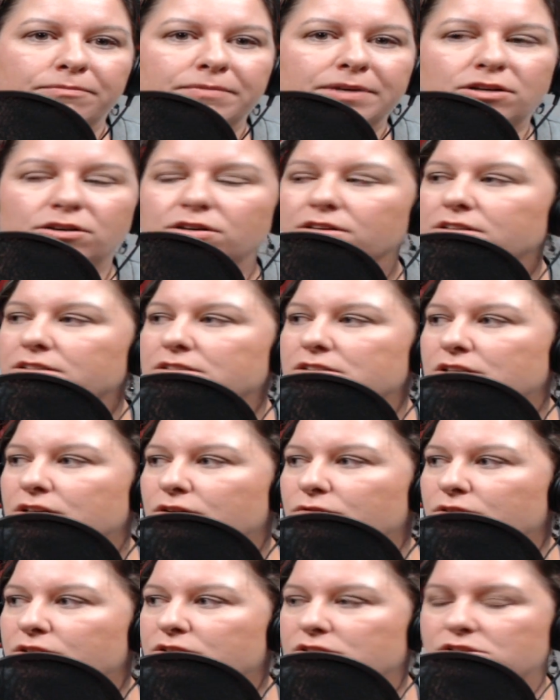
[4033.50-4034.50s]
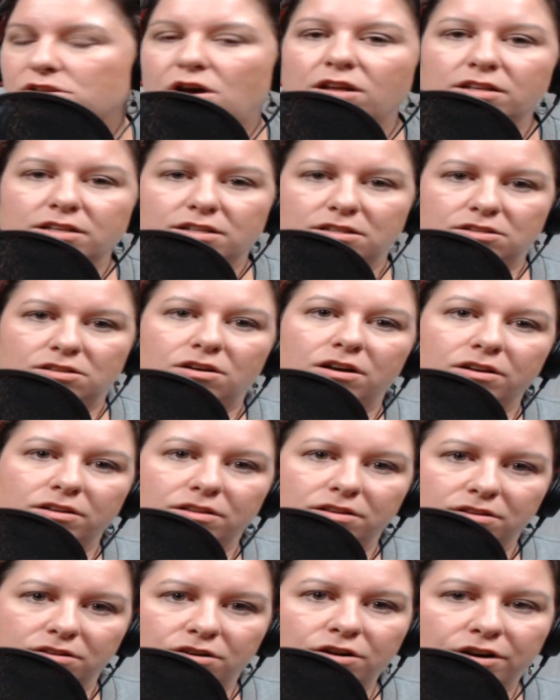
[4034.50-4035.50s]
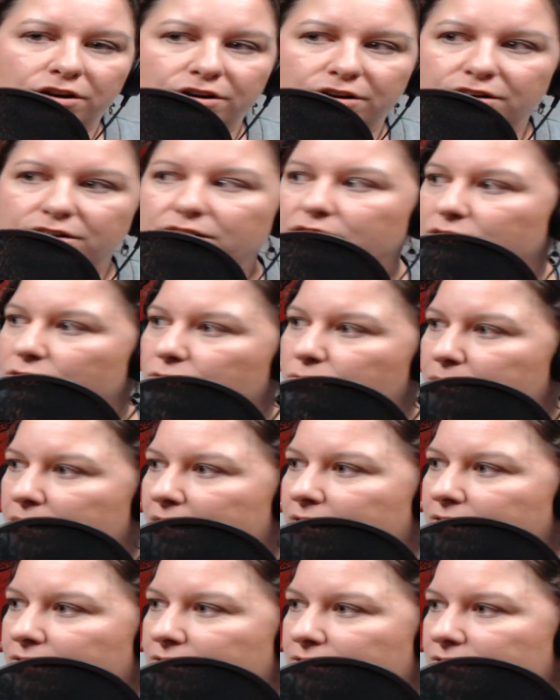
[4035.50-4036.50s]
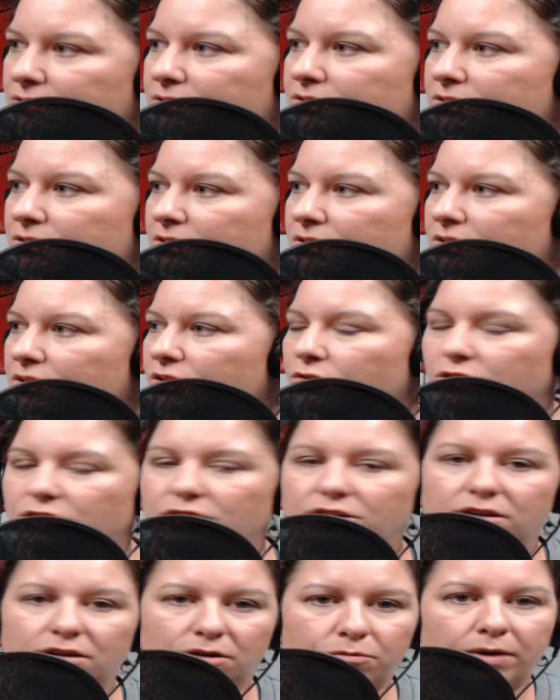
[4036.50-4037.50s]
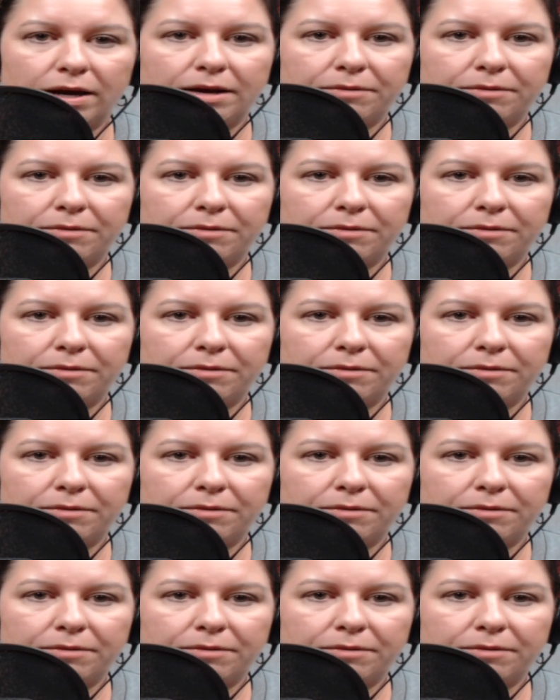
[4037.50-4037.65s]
milk. So the solids are the curd. The whey is, you can get whey